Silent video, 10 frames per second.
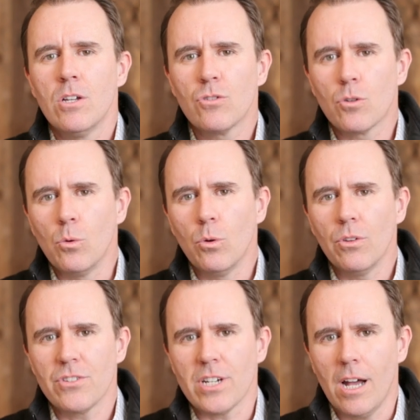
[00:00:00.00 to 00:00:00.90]

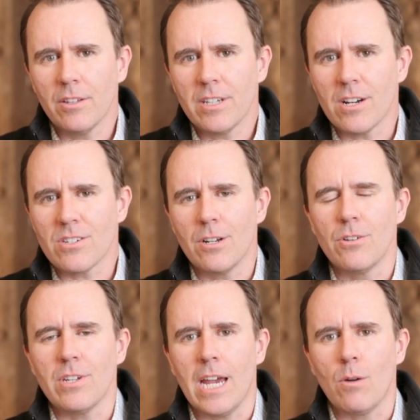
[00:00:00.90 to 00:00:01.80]
Schools, child care
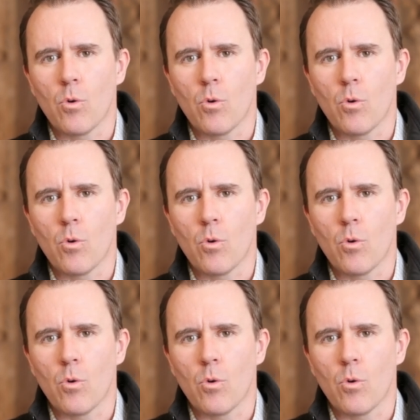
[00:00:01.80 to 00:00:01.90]
centers, and